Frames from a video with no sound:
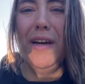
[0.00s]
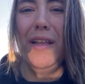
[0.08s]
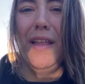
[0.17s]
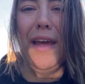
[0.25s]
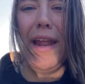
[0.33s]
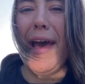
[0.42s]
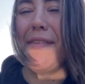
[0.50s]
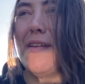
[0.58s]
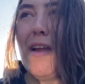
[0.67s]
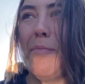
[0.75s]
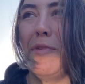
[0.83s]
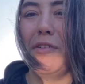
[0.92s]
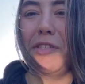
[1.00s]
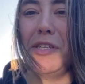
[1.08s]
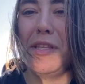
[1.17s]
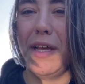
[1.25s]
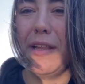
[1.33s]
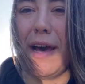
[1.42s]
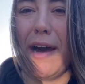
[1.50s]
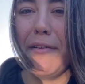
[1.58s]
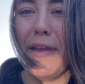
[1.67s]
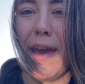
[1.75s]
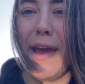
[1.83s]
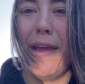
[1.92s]
It hasn't uploaded to the
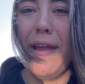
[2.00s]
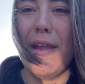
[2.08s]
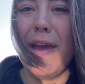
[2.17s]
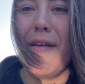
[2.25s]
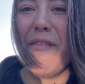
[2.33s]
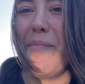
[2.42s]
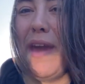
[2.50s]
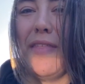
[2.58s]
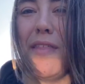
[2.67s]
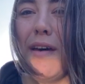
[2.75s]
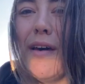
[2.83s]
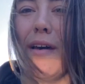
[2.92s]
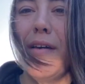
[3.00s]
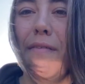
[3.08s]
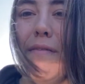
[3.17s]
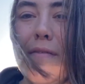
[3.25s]
cloud yet, and I haven't made the